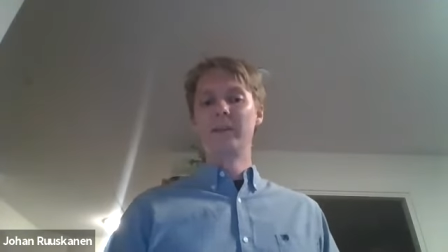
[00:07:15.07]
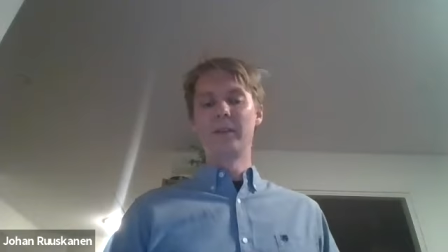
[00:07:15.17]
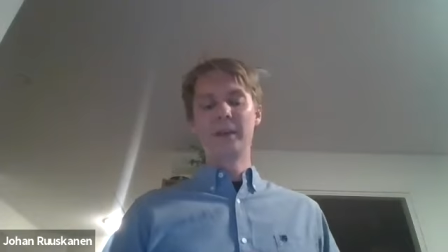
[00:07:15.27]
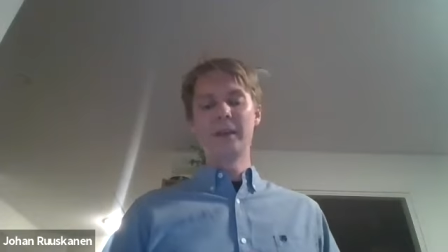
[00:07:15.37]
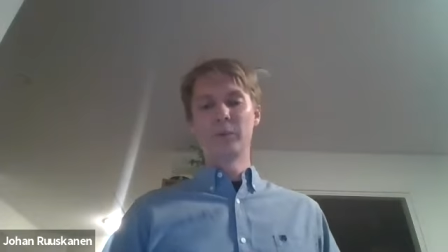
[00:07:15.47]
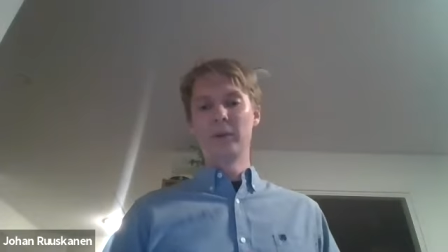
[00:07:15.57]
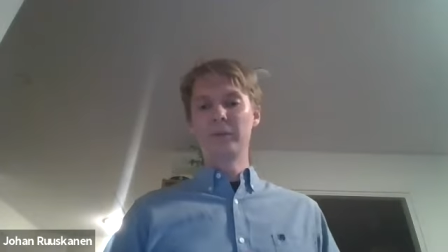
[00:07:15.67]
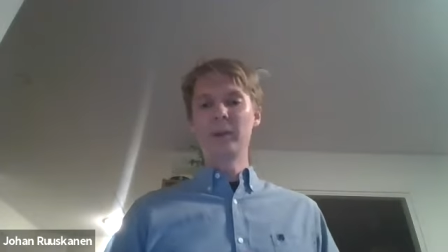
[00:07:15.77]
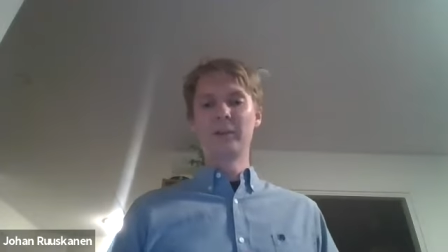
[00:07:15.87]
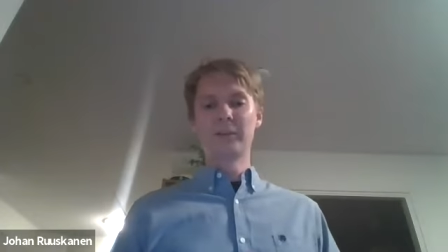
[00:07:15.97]
then it will
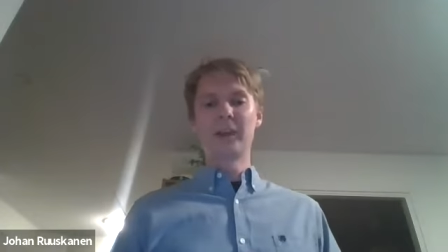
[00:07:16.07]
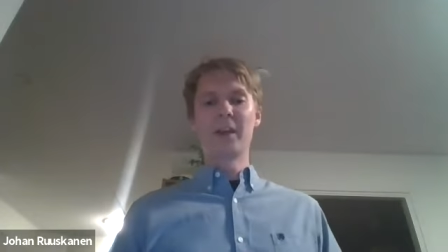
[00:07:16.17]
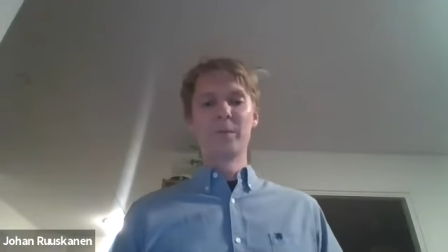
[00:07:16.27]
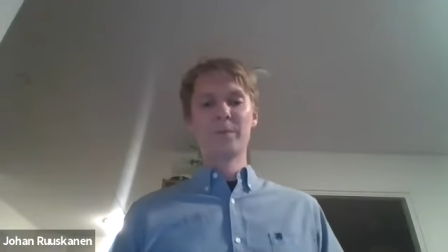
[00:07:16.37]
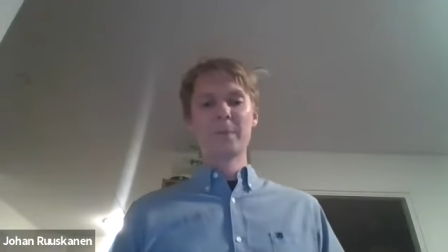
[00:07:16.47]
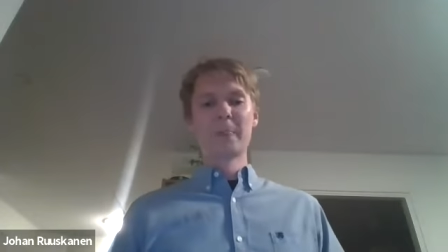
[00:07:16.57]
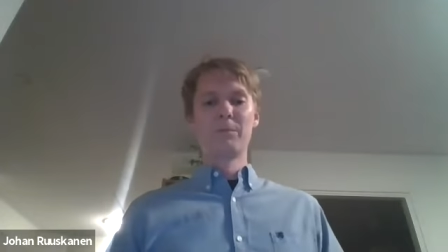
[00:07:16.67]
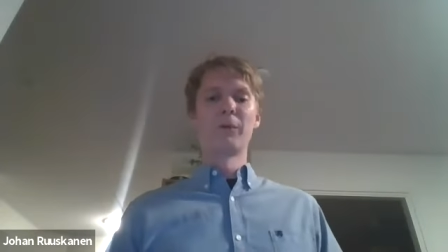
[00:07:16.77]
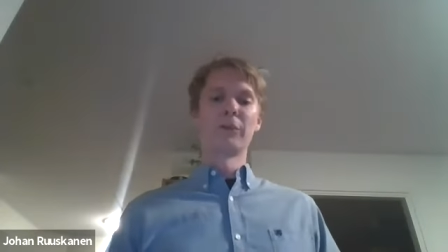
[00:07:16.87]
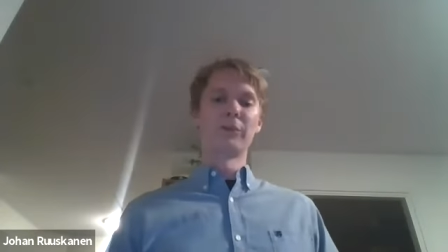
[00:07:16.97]
receive the same
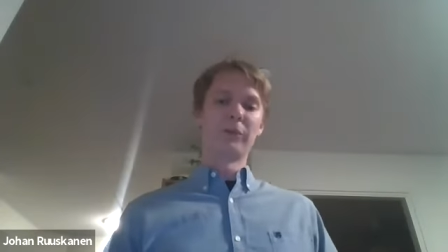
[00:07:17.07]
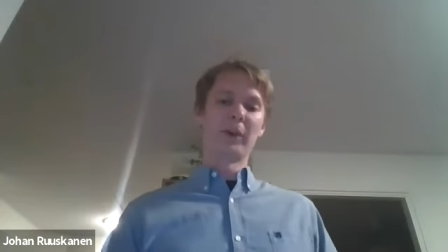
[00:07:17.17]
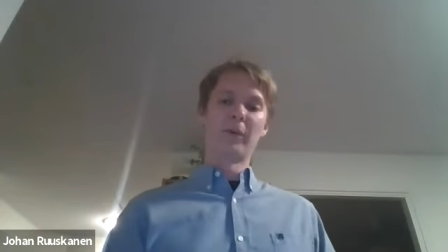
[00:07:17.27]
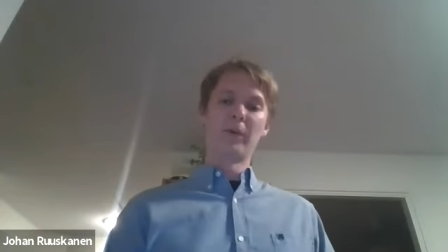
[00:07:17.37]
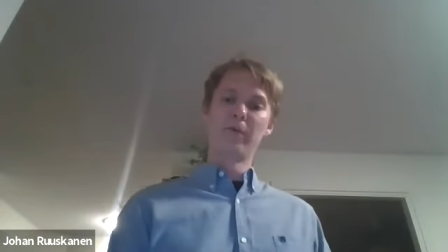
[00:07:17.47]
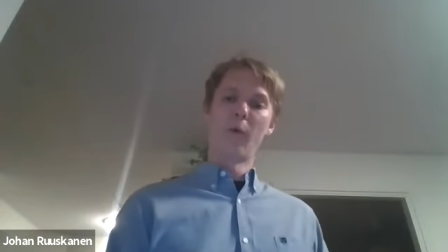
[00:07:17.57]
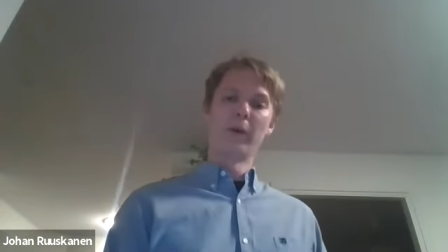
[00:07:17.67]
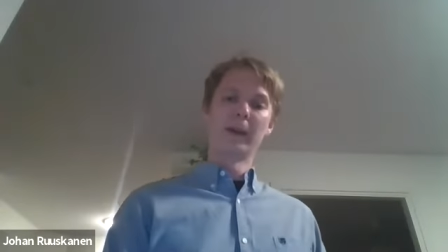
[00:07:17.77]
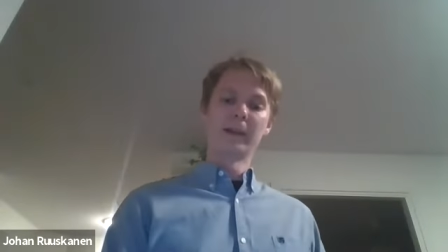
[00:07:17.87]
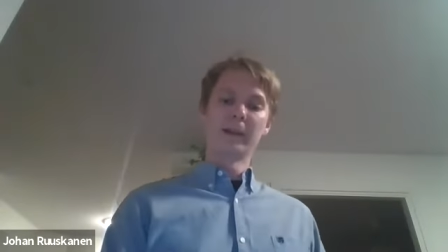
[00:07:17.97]
processor share
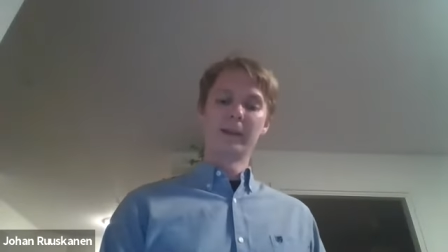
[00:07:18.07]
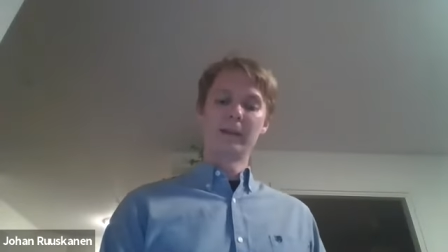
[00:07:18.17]
for the